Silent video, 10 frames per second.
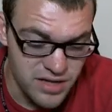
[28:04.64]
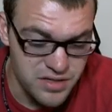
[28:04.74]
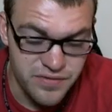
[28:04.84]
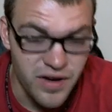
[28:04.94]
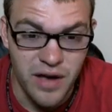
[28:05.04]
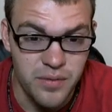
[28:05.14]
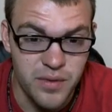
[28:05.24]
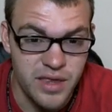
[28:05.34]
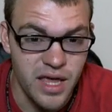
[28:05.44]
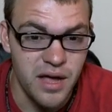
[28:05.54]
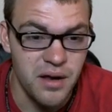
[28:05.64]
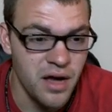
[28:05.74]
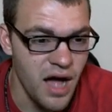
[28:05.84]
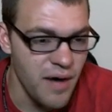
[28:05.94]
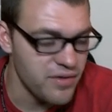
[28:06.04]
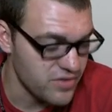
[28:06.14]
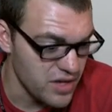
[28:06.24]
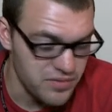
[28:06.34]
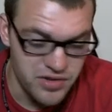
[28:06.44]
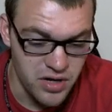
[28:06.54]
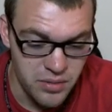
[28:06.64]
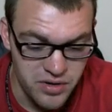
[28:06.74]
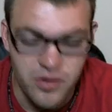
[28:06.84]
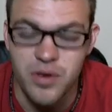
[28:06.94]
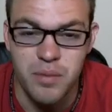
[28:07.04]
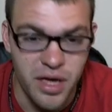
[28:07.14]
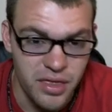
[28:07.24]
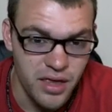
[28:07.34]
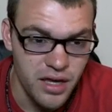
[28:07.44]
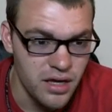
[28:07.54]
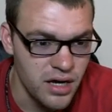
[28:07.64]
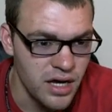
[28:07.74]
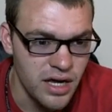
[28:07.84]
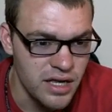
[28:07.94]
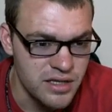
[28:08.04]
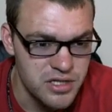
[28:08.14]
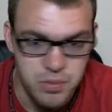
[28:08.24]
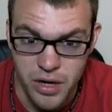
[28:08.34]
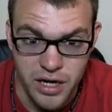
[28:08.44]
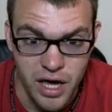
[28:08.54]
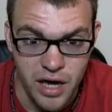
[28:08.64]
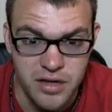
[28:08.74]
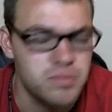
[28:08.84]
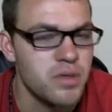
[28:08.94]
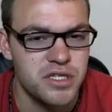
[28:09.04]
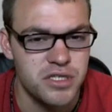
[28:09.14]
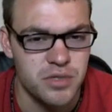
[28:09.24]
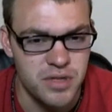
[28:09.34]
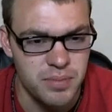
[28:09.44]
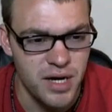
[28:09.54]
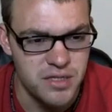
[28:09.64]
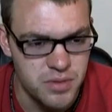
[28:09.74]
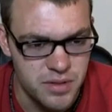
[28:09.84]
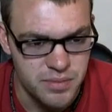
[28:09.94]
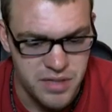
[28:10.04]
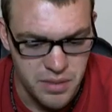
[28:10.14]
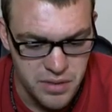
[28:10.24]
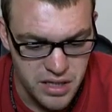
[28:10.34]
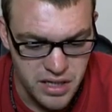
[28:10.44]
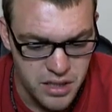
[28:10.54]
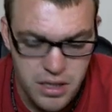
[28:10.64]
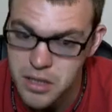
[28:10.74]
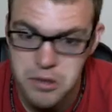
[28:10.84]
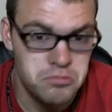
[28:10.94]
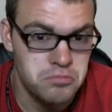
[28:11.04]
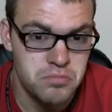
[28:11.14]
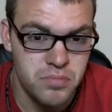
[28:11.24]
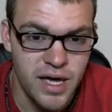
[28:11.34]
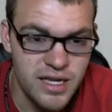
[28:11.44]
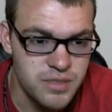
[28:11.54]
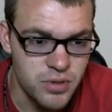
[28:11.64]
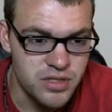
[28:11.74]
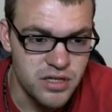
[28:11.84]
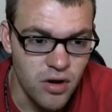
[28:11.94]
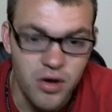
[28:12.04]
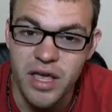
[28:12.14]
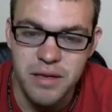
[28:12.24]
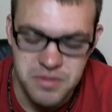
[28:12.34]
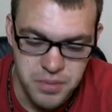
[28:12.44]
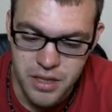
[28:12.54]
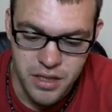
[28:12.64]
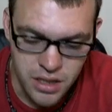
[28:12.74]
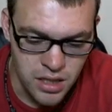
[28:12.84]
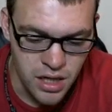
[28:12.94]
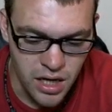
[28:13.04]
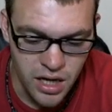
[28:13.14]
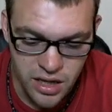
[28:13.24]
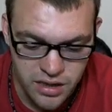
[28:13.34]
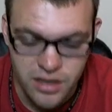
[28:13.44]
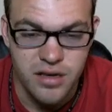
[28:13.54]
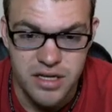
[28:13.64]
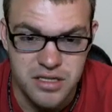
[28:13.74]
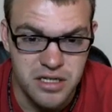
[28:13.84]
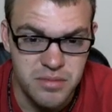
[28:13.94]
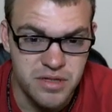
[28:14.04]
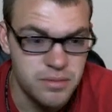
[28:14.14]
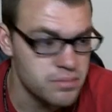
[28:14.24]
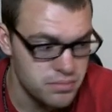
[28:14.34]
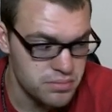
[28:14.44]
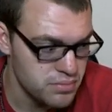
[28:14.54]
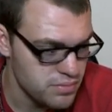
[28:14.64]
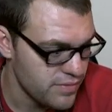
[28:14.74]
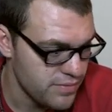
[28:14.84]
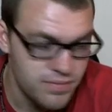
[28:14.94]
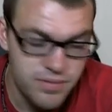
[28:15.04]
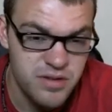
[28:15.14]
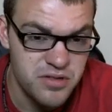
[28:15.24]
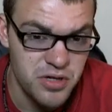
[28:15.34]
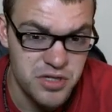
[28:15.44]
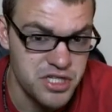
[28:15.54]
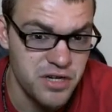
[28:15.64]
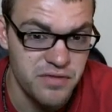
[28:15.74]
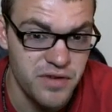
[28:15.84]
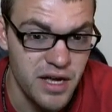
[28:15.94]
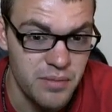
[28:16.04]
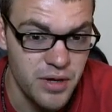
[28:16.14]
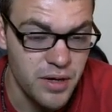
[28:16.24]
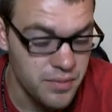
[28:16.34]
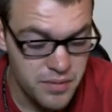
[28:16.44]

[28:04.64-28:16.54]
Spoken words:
are fine with that. Obviously, I'm still going to be doing my thing and spreading out as much as humanly possible and becoming like experts in all games. But I think you guys are going to be sure as shit fine, bro.